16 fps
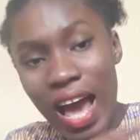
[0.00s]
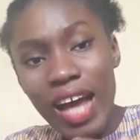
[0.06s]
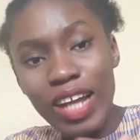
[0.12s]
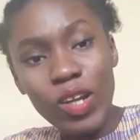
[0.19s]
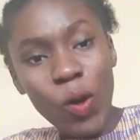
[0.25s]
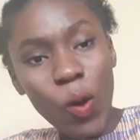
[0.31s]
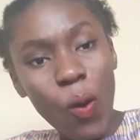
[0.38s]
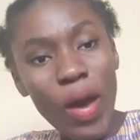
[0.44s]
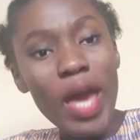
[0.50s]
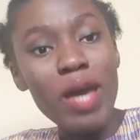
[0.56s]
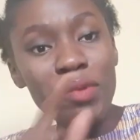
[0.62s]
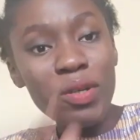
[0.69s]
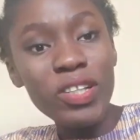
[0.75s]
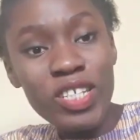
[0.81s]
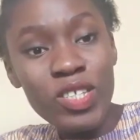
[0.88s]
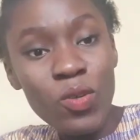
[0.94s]
And oh,
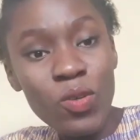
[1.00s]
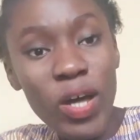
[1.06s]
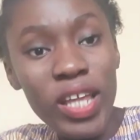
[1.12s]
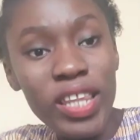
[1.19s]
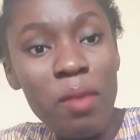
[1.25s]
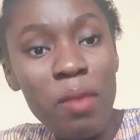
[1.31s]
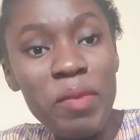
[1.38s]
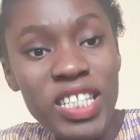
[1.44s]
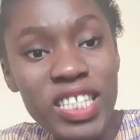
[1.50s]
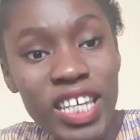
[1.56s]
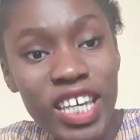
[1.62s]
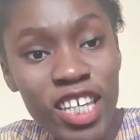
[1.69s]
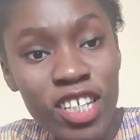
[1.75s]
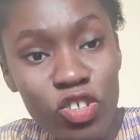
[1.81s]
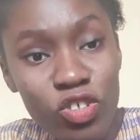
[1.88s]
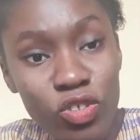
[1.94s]
Emil is the one that made the
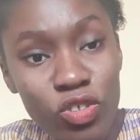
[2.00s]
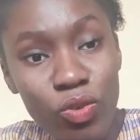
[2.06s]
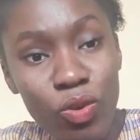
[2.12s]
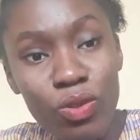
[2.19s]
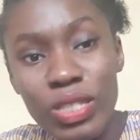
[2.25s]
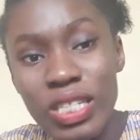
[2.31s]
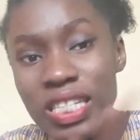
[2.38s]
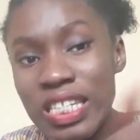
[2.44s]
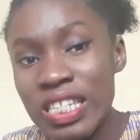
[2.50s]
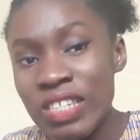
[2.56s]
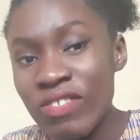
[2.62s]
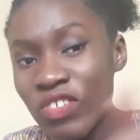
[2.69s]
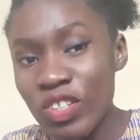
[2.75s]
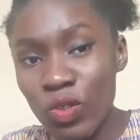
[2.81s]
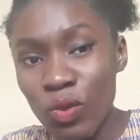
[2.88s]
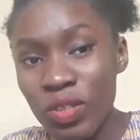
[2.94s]
intro to this
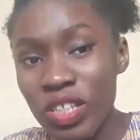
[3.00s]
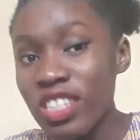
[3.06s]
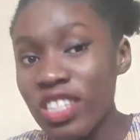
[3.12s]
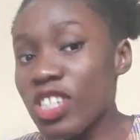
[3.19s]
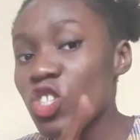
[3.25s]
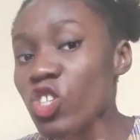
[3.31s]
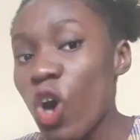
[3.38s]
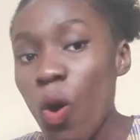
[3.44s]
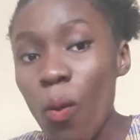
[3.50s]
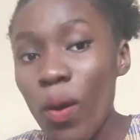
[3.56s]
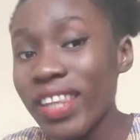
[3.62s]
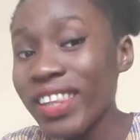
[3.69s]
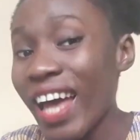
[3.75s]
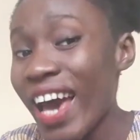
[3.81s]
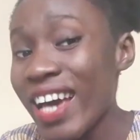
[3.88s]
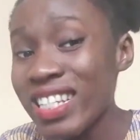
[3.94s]
video. This is
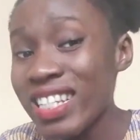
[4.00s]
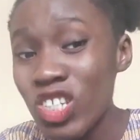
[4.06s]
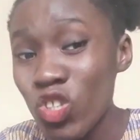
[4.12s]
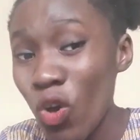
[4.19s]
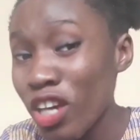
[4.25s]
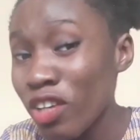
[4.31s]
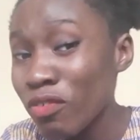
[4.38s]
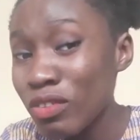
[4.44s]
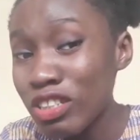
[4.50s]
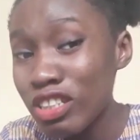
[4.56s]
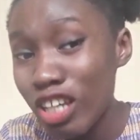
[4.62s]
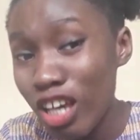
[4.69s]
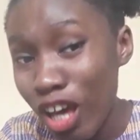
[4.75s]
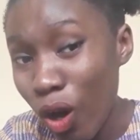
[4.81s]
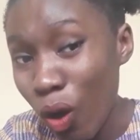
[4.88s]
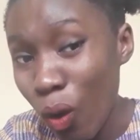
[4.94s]
someone that I did not even
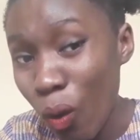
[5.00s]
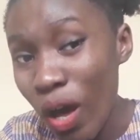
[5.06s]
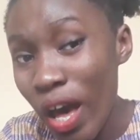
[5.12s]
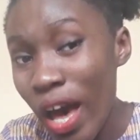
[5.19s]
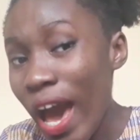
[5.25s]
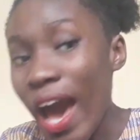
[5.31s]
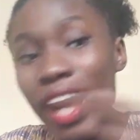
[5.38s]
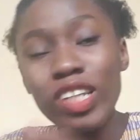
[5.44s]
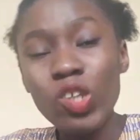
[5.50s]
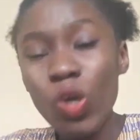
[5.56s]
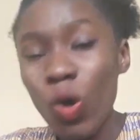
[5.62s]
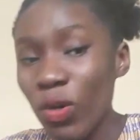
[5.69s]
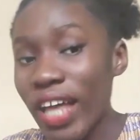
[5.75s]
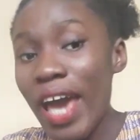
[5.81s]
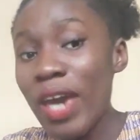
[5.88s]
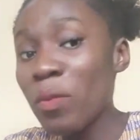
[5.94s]
tell at
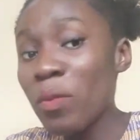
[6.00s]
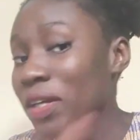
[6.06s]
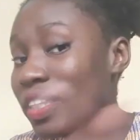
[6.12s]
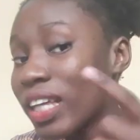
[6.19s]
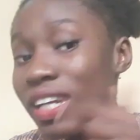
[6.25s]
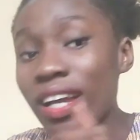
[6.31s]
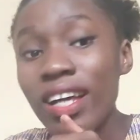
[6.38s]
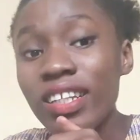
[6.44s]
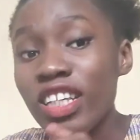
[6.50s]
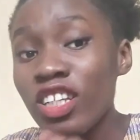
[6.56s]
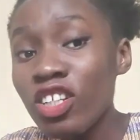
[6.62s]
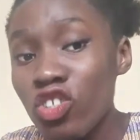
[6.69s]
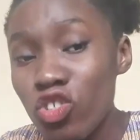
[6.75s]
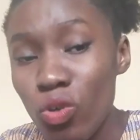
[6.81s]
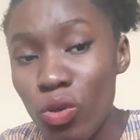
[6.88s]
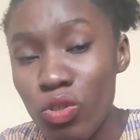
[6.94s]
all that I wanted an
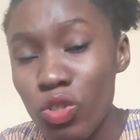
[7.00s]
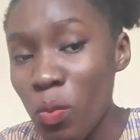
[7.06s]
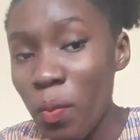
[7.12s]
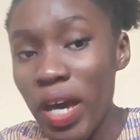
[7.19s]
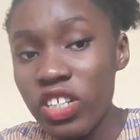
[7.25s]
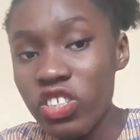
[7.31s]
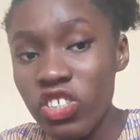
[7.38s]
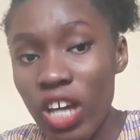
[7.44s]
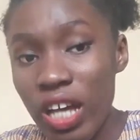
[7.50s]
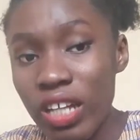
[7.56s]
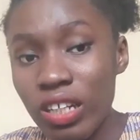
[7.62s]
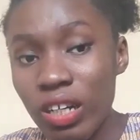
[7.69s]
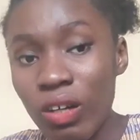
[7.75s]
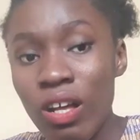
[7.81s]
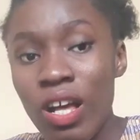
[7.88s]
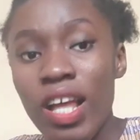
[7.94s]
intro to my
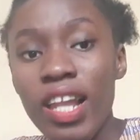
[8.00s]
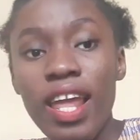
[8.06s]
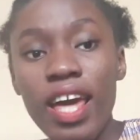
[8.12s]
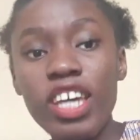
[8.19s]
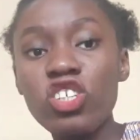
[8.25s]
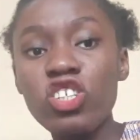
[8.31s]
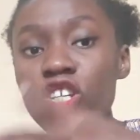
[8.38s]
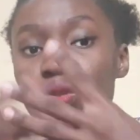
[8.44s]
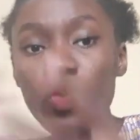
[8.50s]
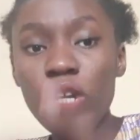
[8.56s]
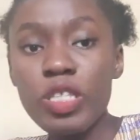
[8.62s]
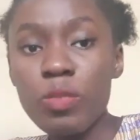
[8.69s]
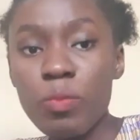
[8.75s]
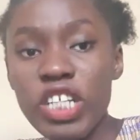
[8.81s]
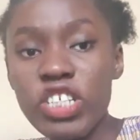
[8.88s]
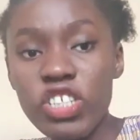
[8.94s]
channel. Like, he just
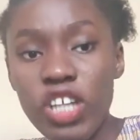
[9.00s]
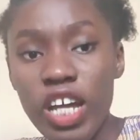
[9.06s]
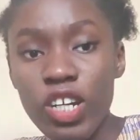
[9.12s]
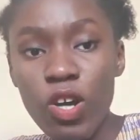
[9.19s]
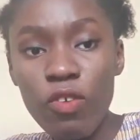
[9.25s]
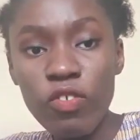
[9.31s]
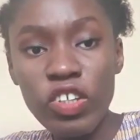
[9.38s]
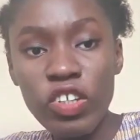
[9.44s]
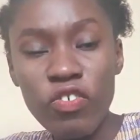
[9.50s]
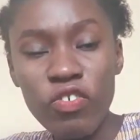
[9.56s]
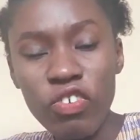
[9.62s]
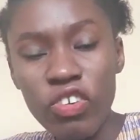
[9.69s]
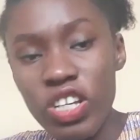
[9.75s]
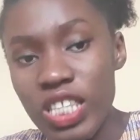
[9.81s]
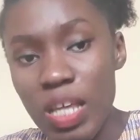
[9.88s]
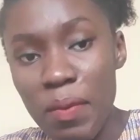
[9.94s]
watched my channel for the
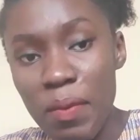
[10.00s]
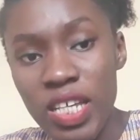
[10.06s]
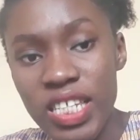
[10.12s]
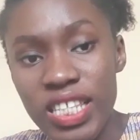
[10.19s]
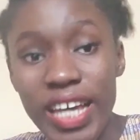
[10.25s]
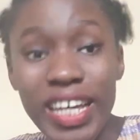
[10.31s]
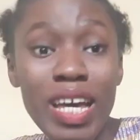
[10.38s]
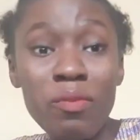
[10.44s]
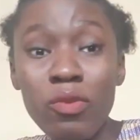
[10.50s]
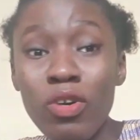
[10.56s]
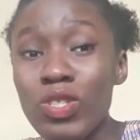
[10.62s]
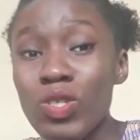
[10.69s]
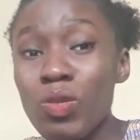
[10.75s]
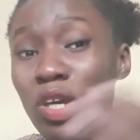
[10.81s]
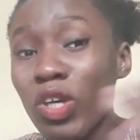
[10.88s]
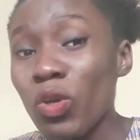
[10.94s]
first time and he's like, I'm
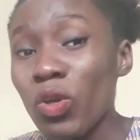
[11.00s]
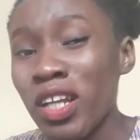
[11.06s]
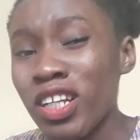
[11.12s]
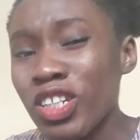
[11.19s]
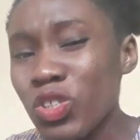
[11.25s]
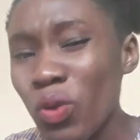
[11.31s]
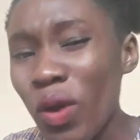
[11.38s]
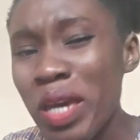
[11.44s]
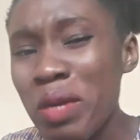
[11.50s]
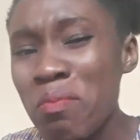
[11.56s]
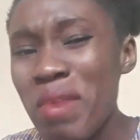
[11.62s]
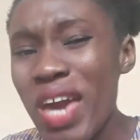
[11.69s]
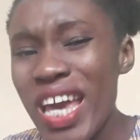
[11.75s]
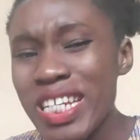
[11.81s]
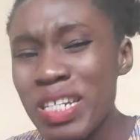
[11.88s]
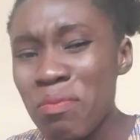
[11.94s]
going to make you an intro. He
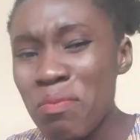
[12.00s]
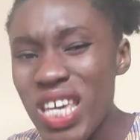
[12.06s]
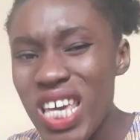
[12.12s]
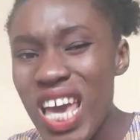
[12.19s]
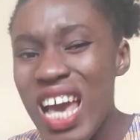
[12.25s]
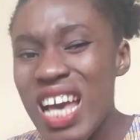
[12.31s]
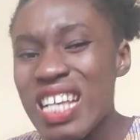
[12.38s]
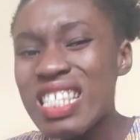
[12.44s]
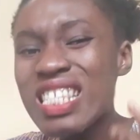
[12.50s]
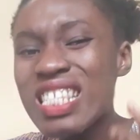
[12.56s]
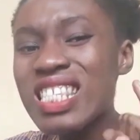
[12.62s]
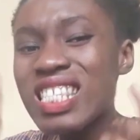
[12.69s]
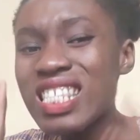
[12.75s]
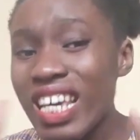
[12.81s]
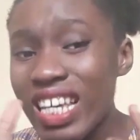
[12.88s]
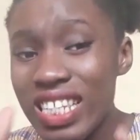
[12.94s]
made me
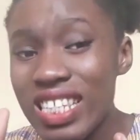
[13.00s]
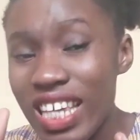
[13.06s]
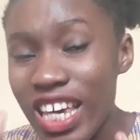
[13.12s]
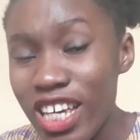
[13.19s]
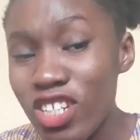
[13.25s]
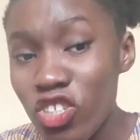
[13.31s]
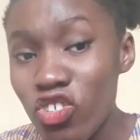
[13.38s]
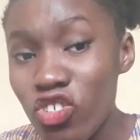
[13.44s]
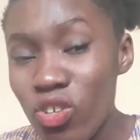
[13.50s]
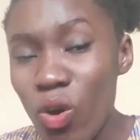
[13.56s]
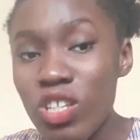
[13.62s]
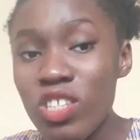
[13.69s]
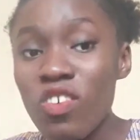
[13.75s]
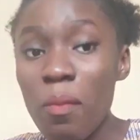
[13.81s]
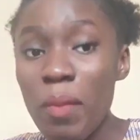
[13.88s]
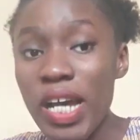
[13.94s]
6
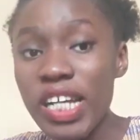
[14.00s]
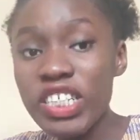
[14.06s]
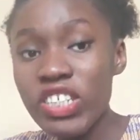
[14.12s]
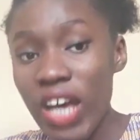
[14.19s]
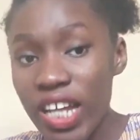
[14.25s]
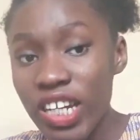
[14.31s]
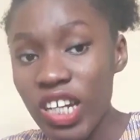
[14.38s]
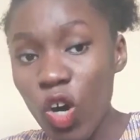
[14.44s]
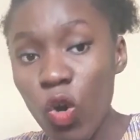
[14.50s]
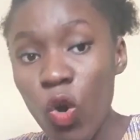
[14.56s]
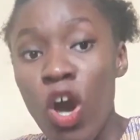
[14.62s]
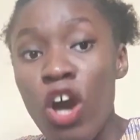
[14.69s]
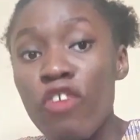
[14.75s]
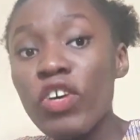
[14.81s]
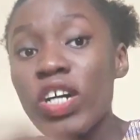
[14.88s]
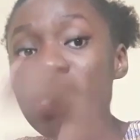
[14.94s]
intros for my
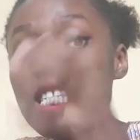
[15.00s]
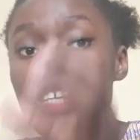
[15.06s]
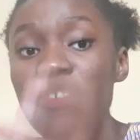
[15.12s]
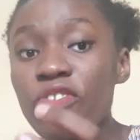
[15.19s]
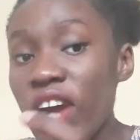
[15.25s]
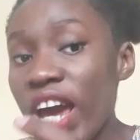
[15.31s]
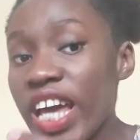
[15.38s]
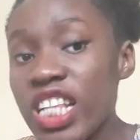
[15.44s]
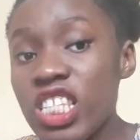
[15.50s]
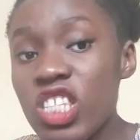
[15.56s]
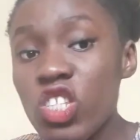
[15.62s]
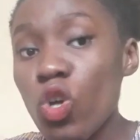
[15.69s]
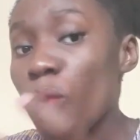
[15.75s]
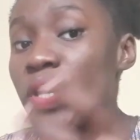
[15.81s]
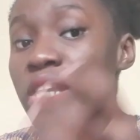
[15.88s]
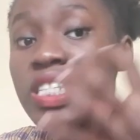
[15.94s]
channel for
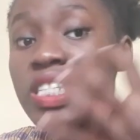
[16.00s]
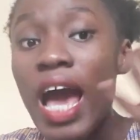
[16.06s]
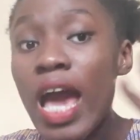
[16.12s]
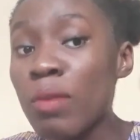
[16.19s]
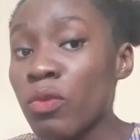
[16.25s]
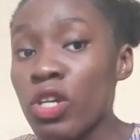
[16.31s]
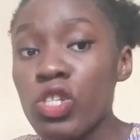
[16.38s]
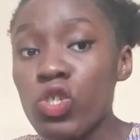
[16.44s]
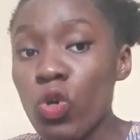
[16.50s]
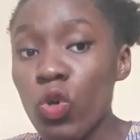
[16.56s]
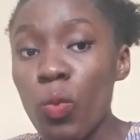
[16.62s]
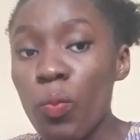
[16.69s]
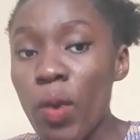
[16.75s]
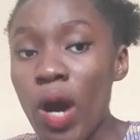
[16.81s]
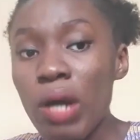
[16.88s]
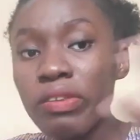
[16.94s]
different topics that I'm going to
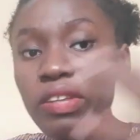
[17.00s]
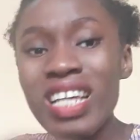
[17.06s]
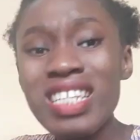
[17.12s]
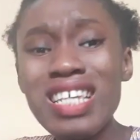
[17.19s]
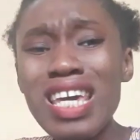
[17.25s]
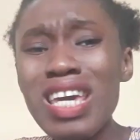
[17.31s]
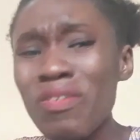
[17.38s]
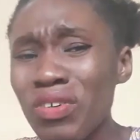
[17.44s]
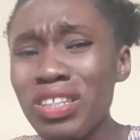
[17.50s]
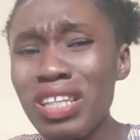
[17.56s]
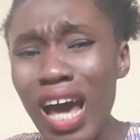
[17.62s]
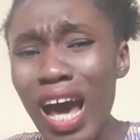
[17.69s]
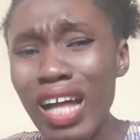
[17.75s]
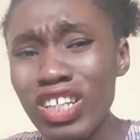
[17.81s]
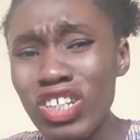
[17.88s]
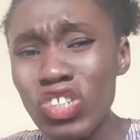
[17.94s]
talk about. There's
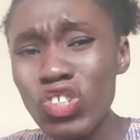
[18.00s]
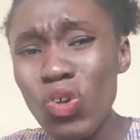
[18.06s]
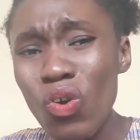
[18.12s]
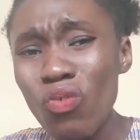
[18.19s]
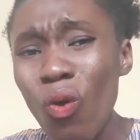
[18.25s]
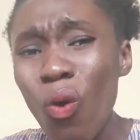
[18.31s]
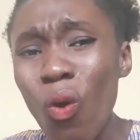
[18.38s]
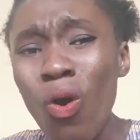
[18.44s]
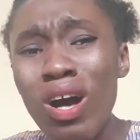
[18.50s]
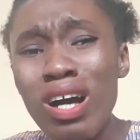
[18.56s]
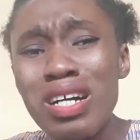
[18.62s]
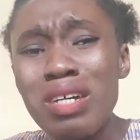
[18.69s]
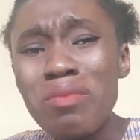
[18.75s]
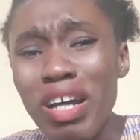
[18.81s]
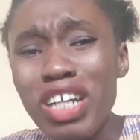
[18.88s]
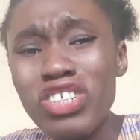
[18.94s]
even an intro for
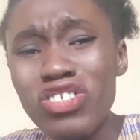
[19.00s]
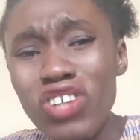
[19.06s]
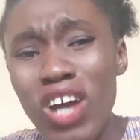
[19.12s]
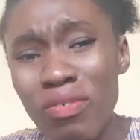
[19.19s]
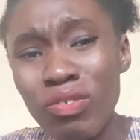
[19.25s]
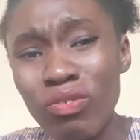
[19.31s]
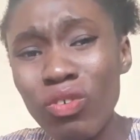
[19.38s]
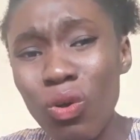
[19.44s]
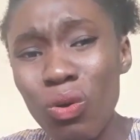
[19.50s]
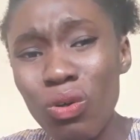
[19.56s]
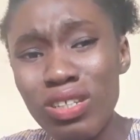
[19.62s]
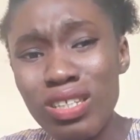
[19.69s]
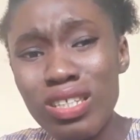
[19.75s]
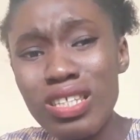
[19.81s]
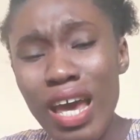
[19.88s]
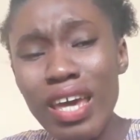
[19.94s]
my travel
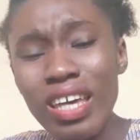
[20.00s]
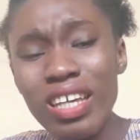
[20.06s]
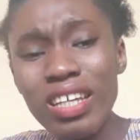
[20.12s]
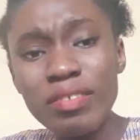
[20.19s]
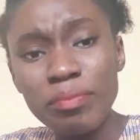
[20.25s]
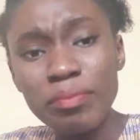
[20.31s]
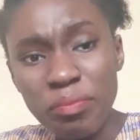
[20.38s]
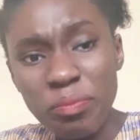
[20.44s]
vlogs. Like,